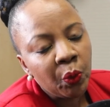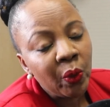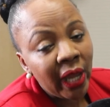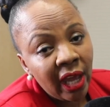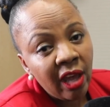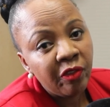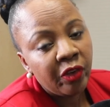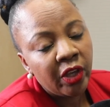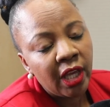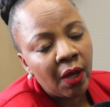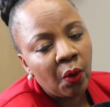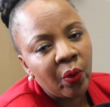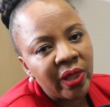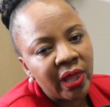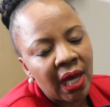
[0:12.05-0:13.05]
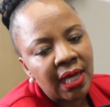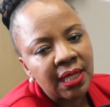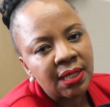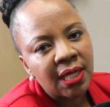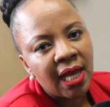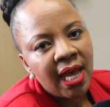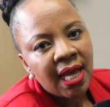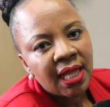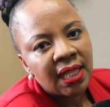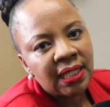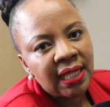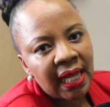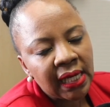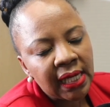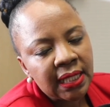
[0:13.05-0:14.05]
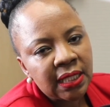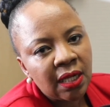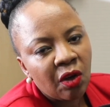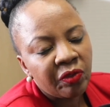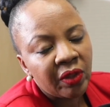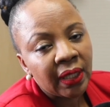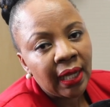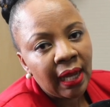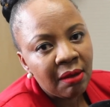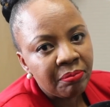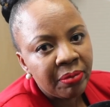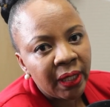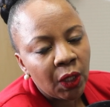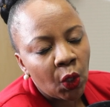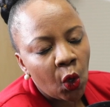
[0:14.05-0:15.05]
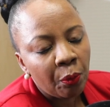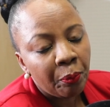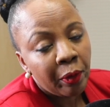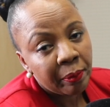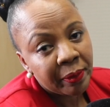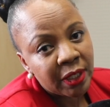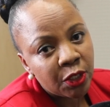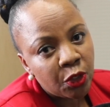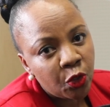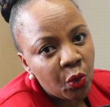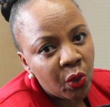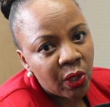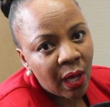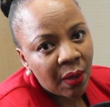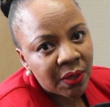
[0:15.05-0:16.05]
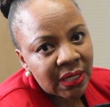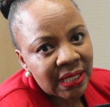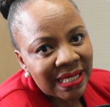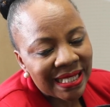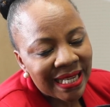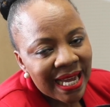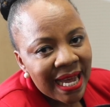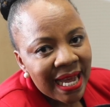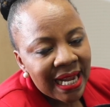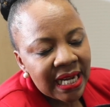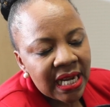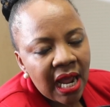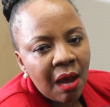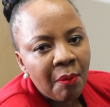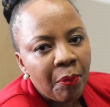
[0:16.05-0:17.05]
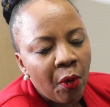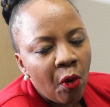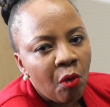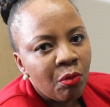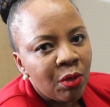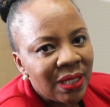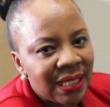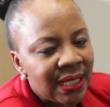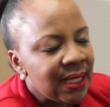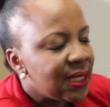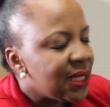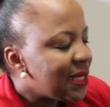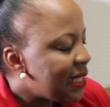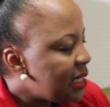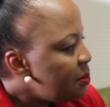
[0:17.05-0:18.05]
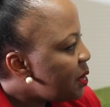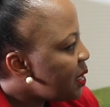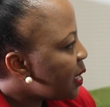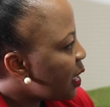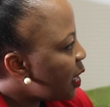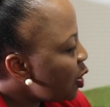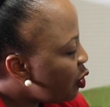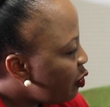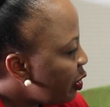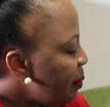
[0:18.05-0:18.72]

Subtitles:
We have here with us the director of that company called Property 2000, Napo Modise. Dr. Modise, thank you